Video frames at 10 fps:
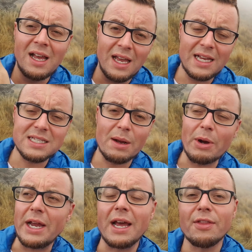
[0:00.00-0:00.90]
is that
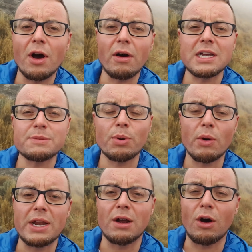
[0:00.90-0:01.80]
way. And the highest
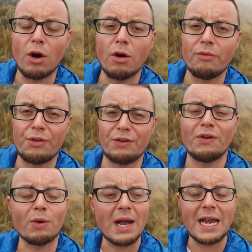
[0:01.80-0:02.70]
point of this
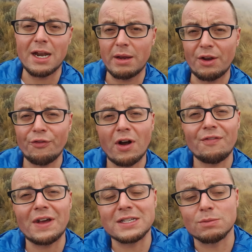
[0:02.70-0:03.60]
volcano is
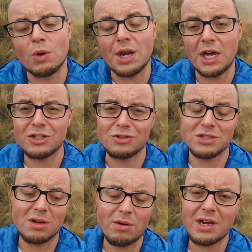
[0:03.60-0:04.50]
5,100.
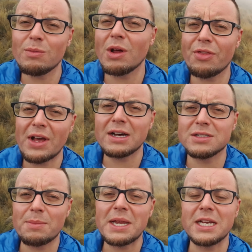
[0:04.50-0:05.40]
So we're only
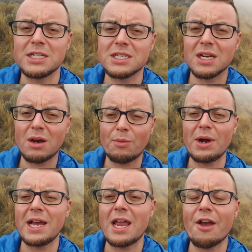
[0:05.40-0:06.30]
1,000 meters
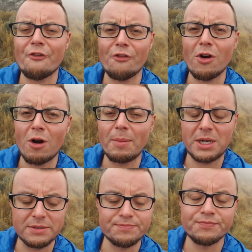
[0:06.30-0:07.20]
away from
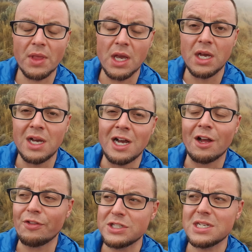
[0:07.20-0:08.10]

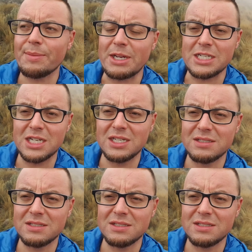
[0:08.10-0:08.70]
the summit.